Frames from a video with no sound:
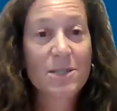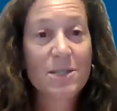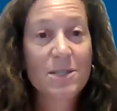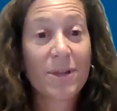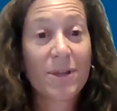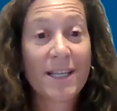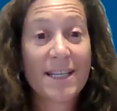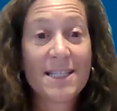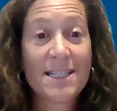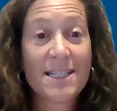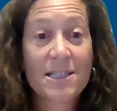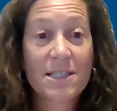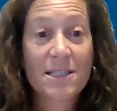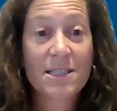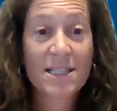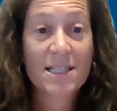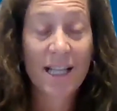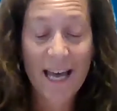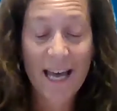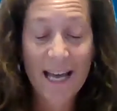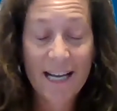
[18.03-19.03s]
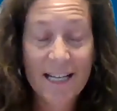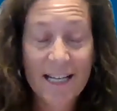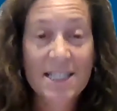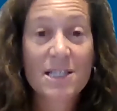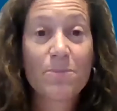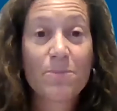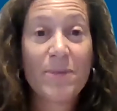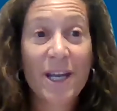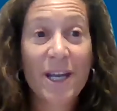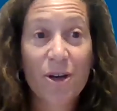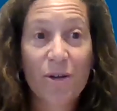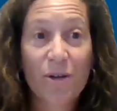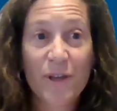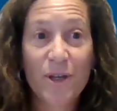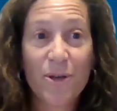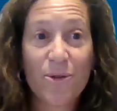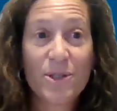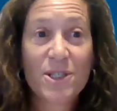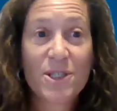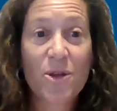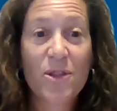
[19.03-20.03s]
please select speaker
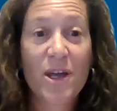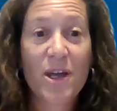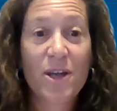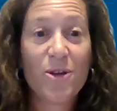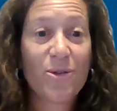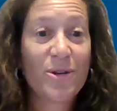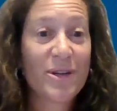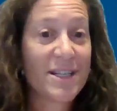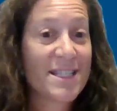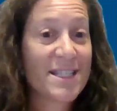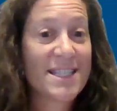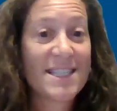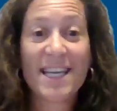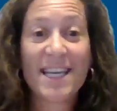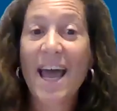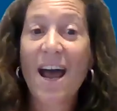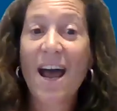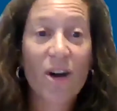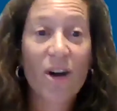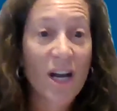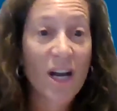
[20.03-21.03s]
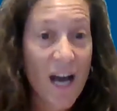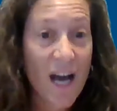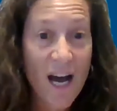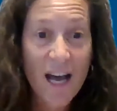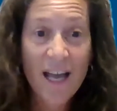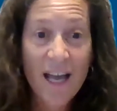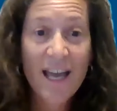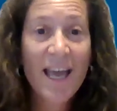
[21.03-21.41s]
view so that you can see Erica